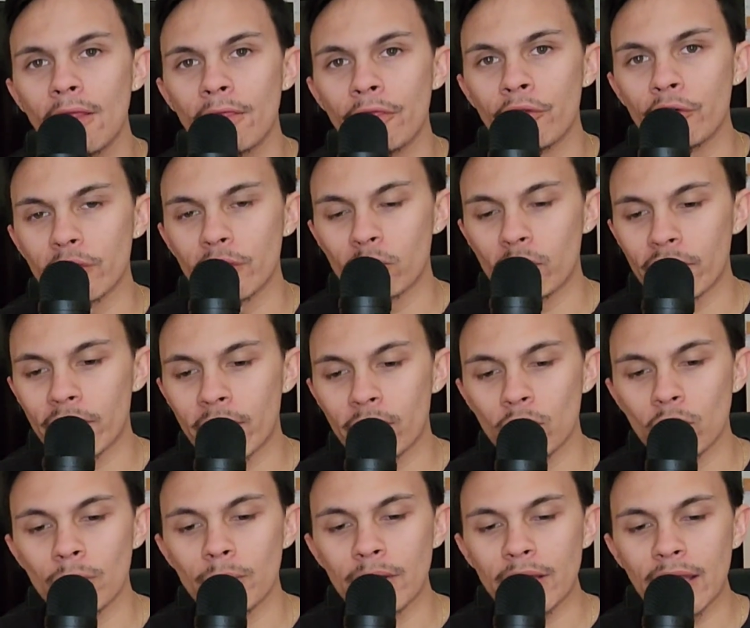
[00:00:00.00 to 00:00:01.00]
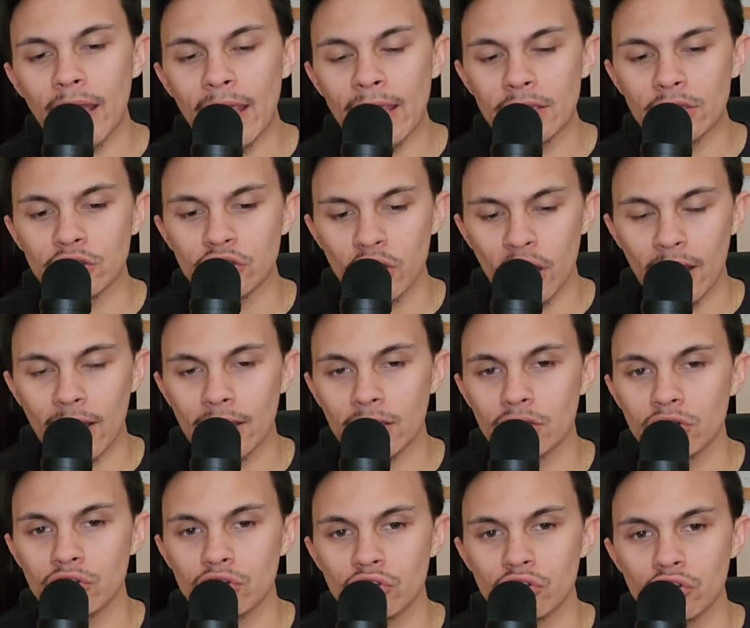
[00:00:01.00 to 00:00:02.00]
there will be a
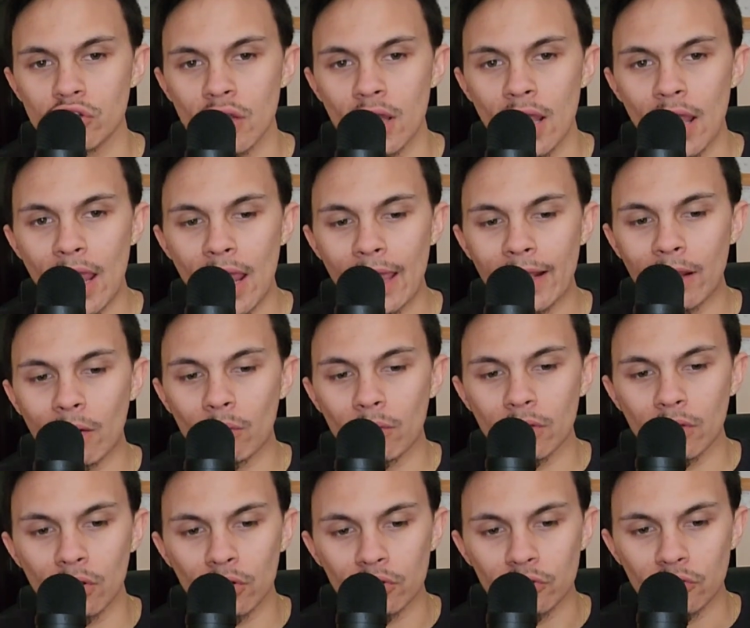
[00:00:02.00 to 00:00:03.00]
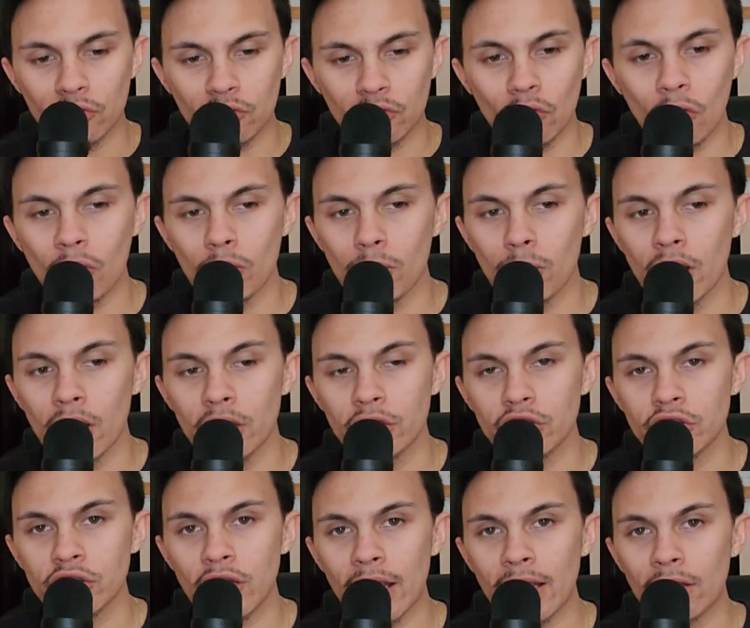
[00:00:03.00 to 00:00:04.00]
change, and I would learn so
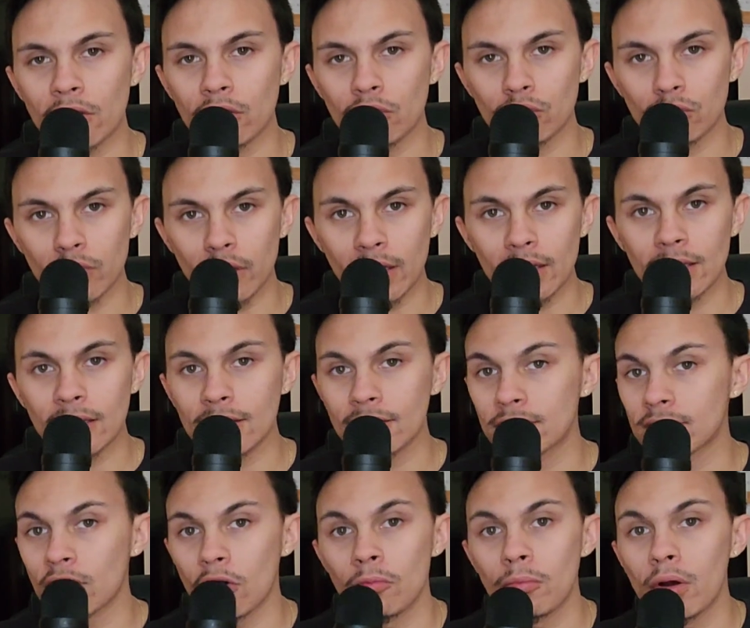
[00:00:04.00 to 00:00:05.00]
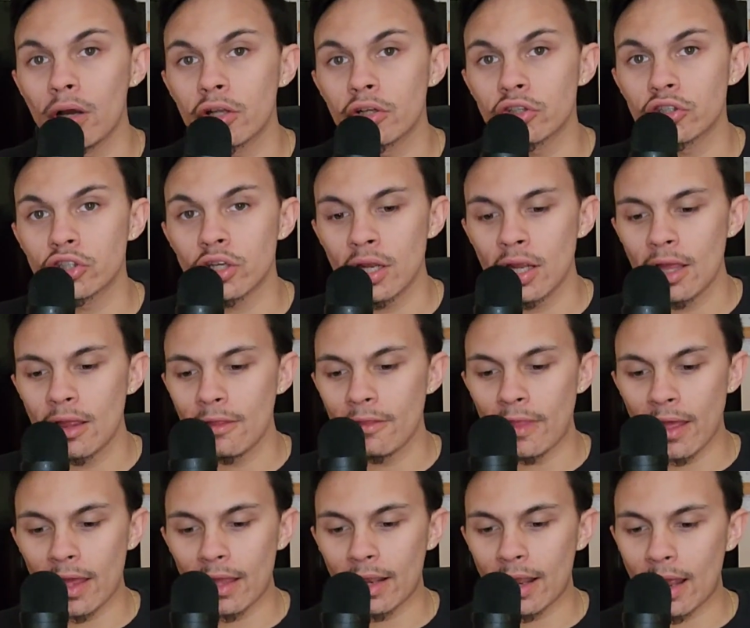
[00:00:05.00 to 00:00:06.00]
much in creating so much
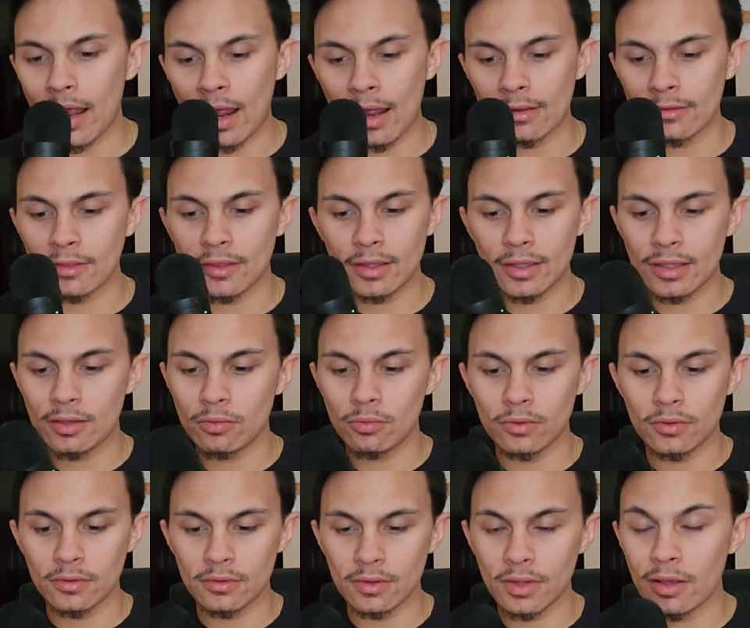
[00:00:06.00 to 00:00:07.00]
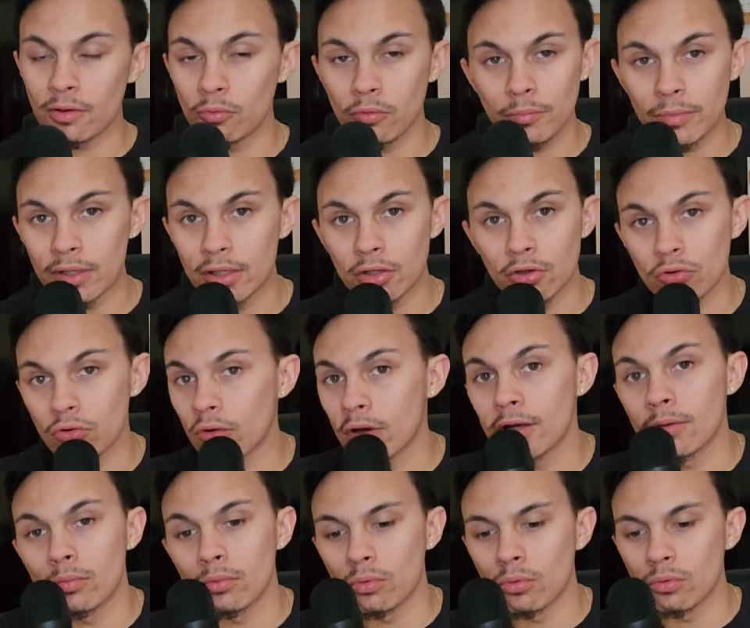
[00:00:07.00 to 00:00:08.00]
that I think it would be
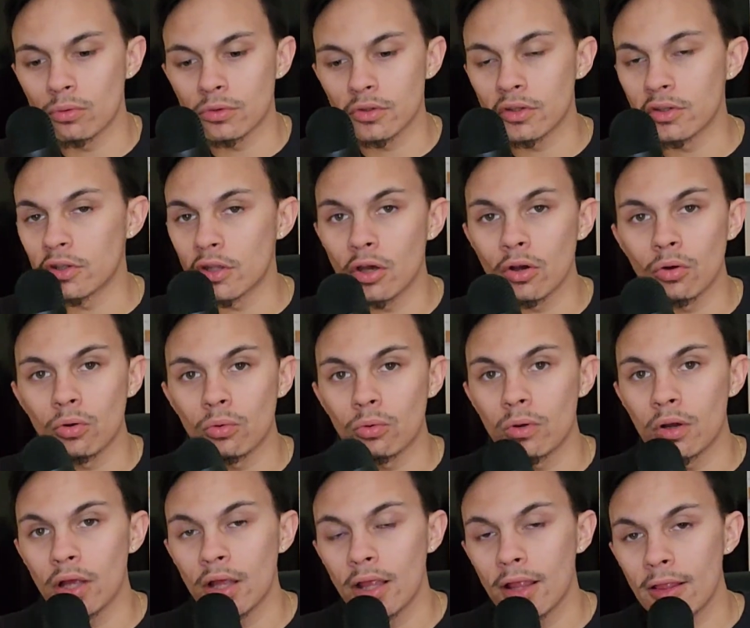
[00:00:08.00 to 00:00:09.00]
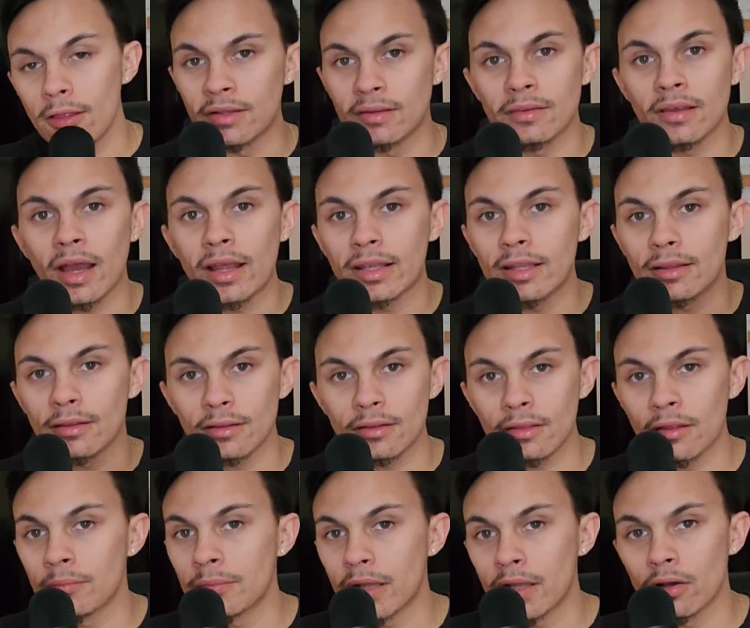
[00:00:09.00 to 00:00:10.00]
incredible to know. Designing
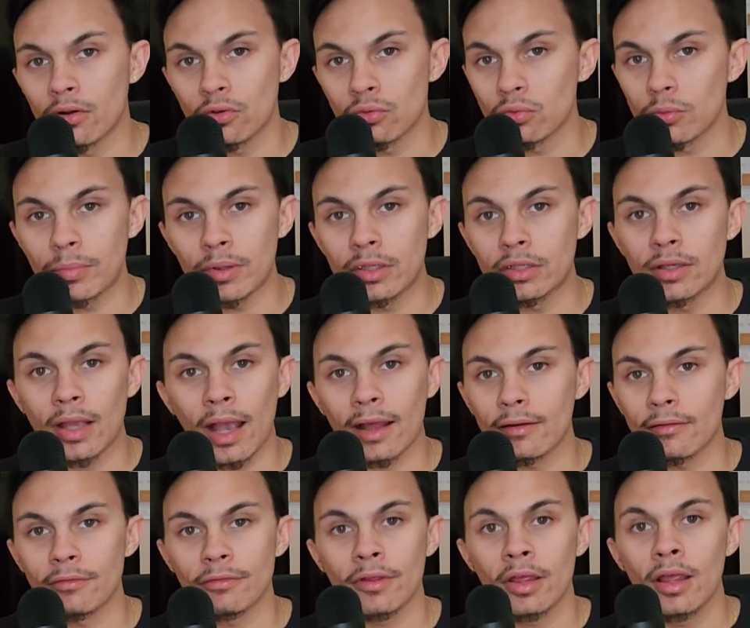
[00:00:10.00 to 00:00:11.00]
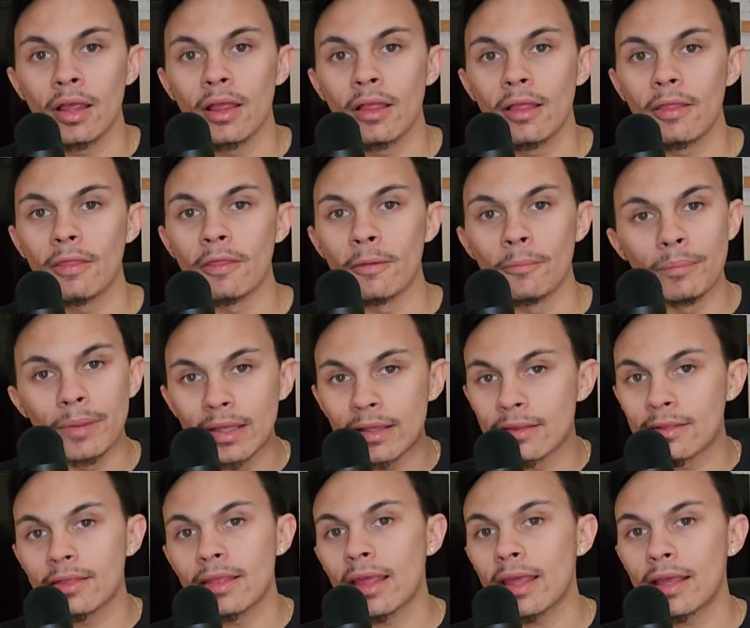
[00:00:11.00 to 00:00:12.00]
thumbnails would be kind of the
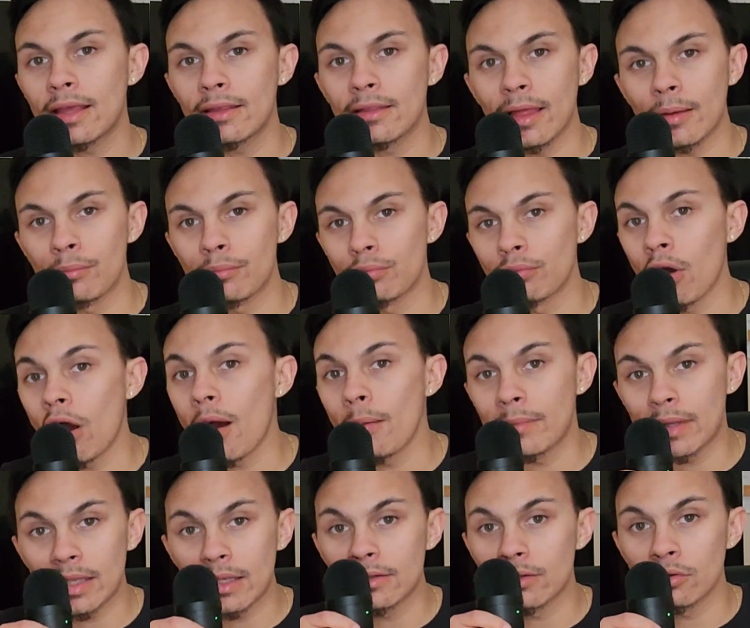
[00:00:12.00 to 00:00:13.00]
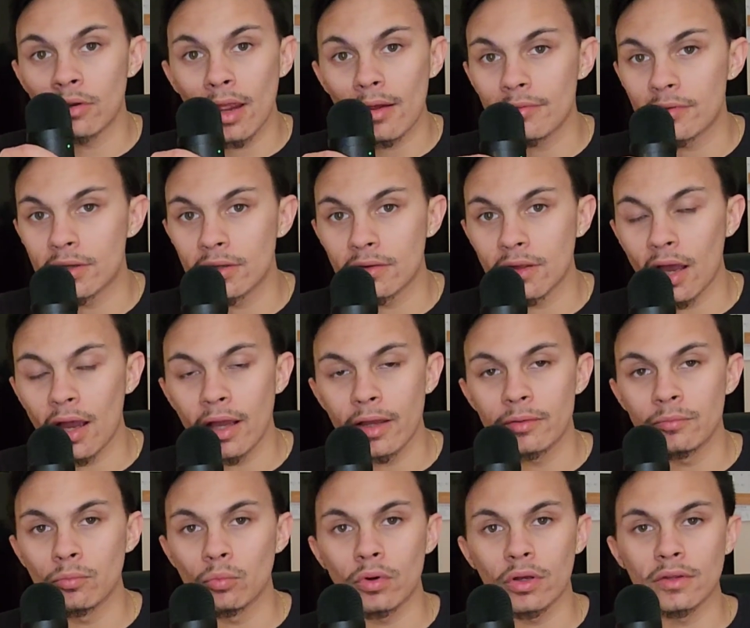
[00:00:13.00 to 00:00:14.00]
big thing that brought me into graphic
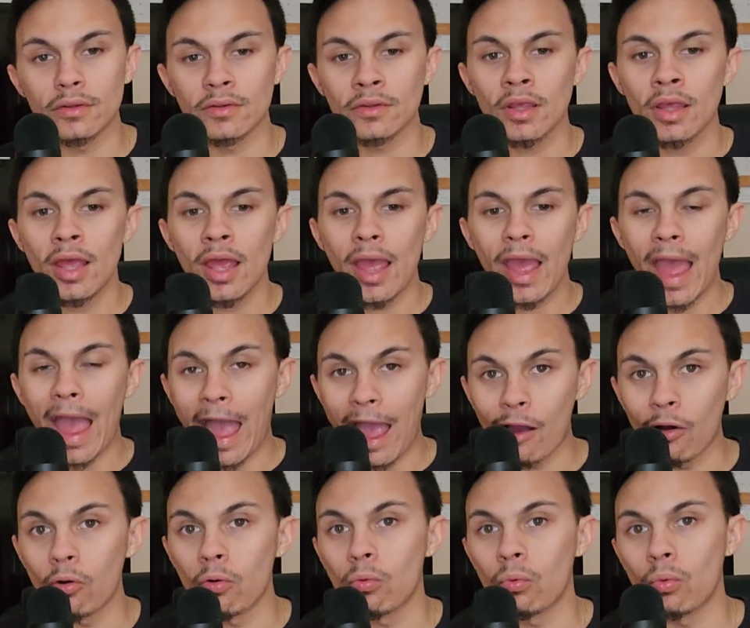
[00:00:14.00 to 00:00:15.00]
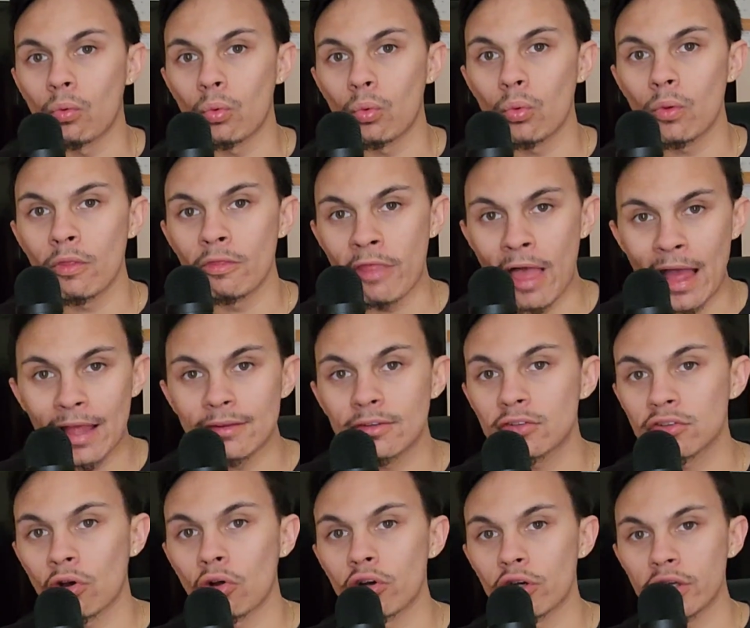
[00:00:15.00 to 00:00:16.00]
design, was how that
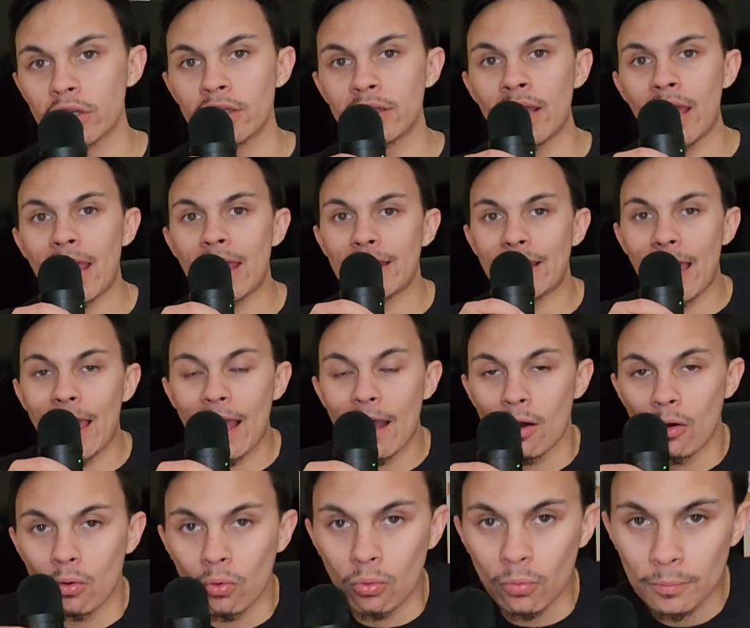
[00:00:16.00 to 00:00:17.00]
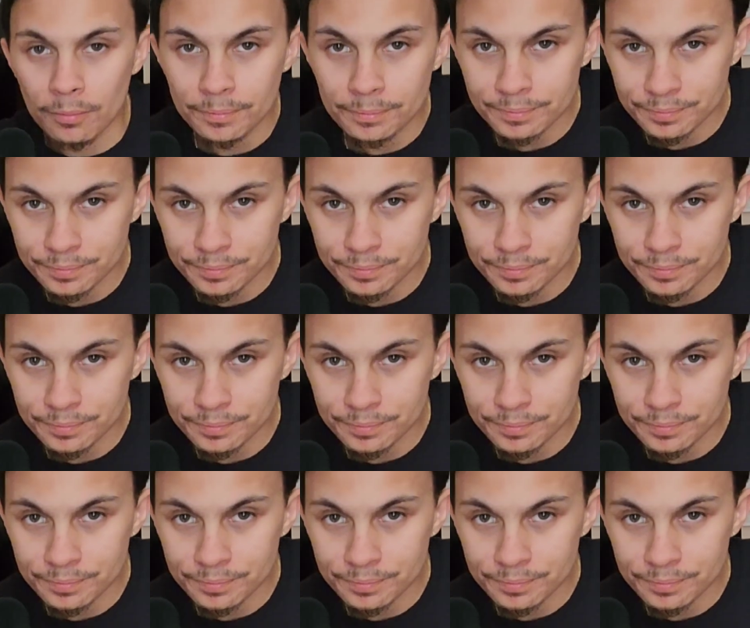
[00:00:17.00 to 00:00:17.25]
started, and how